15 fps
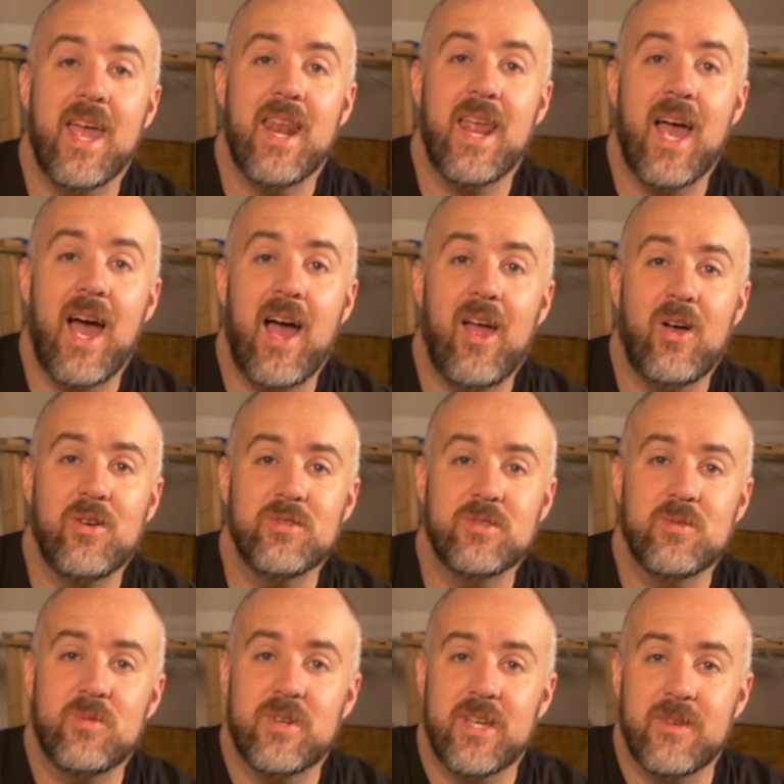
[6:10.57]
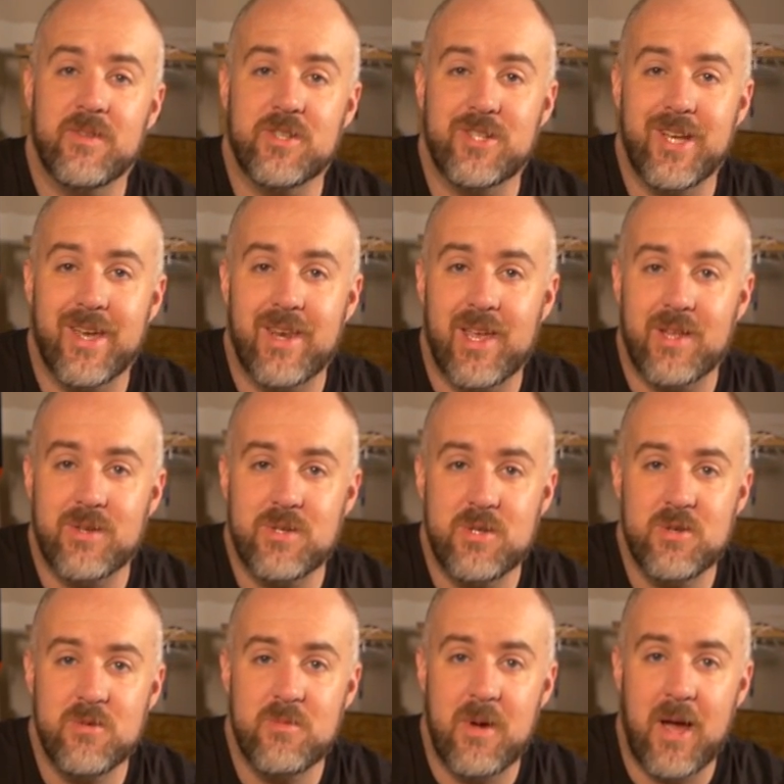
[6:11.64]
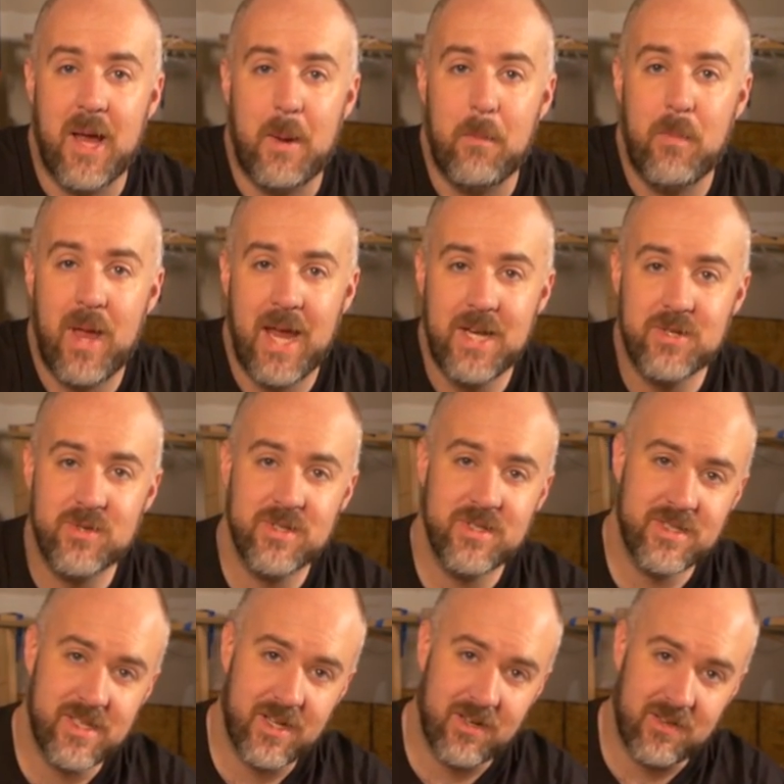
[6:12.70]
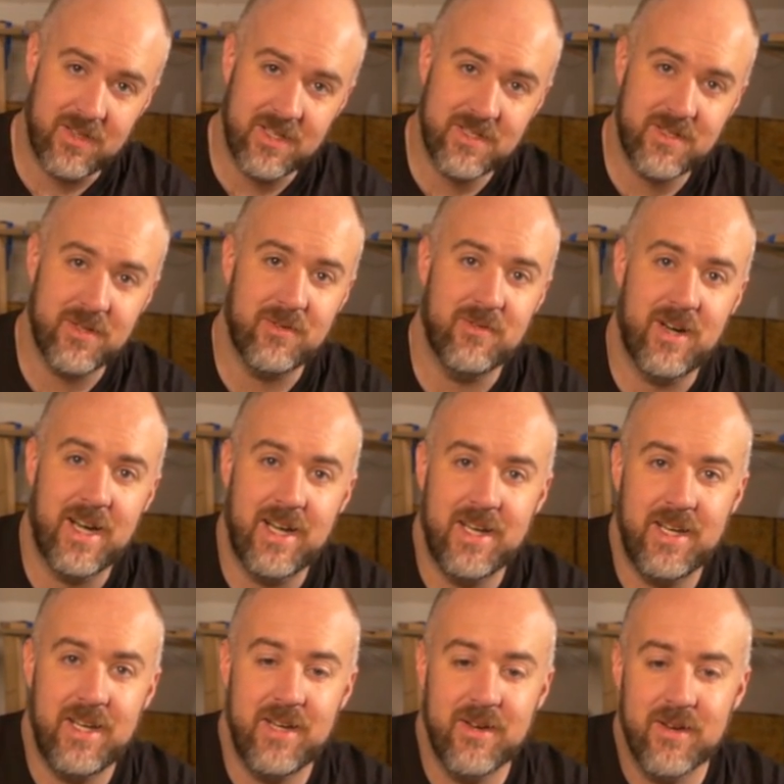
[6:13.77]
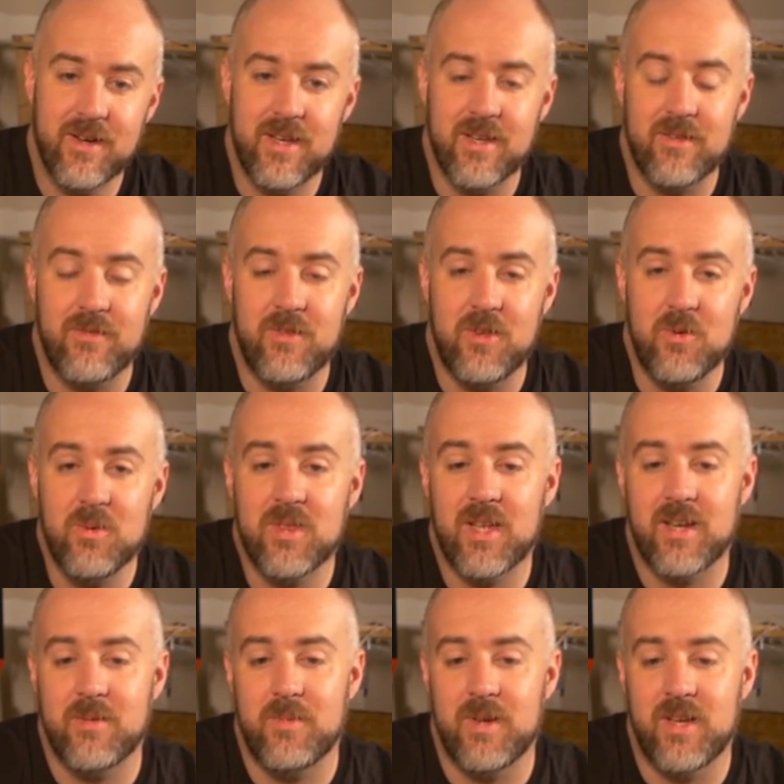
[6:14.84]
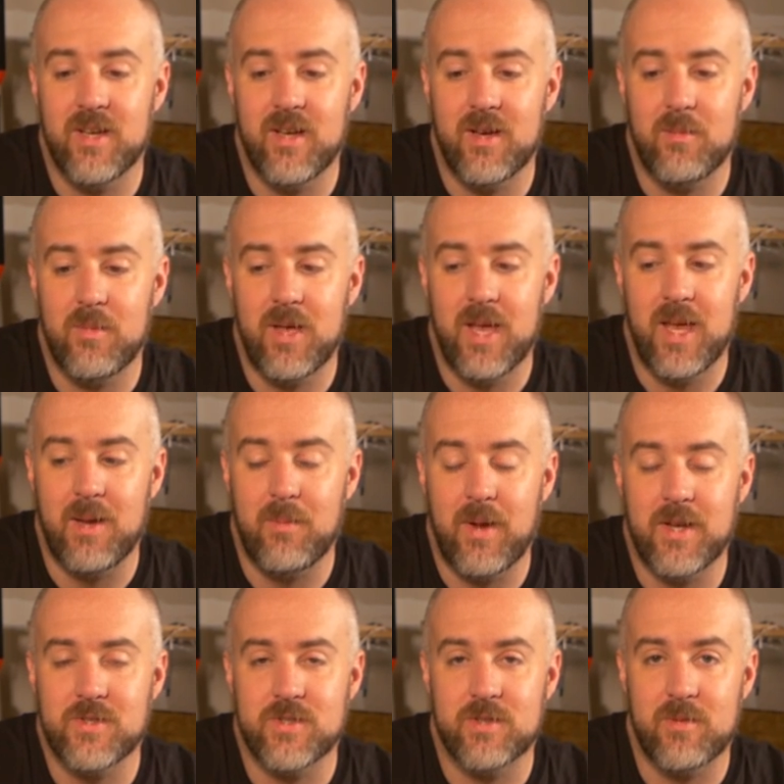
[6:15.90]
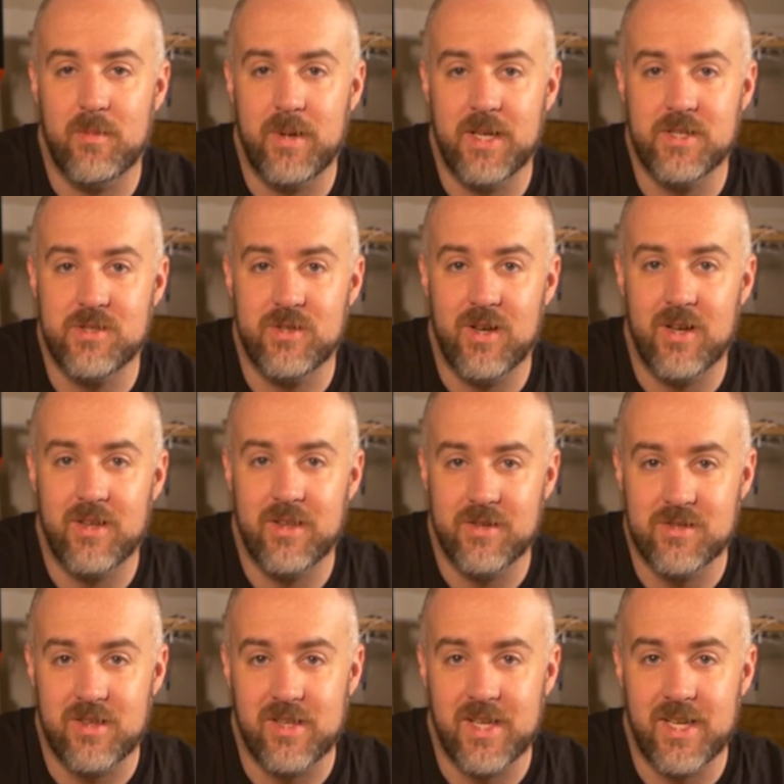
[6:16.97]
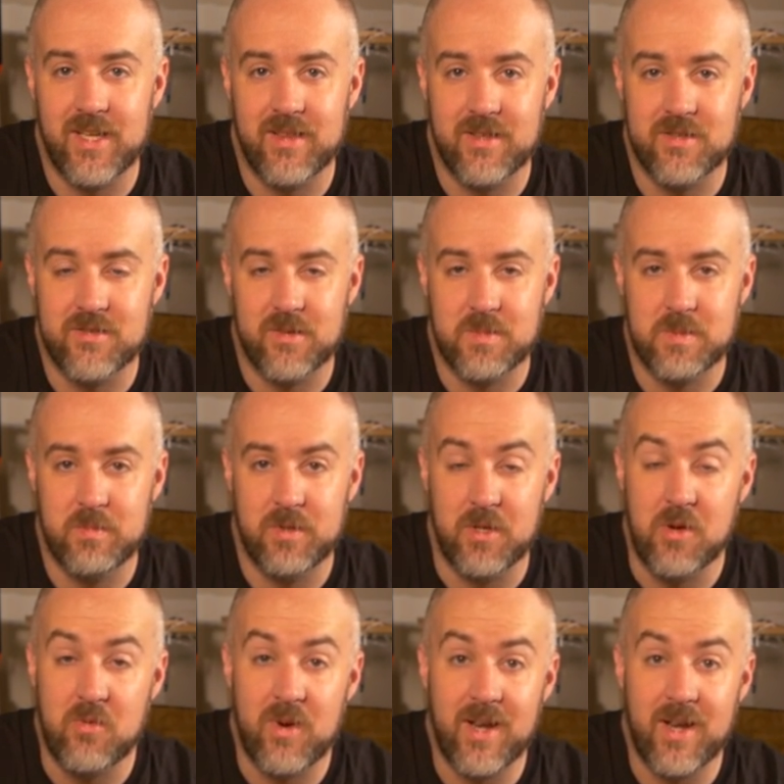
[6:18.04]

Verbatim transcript: And I also want to give a shout out to my patrons. They are listed right here. If you would like to become a patron on my Patreon, there's a link in the description below.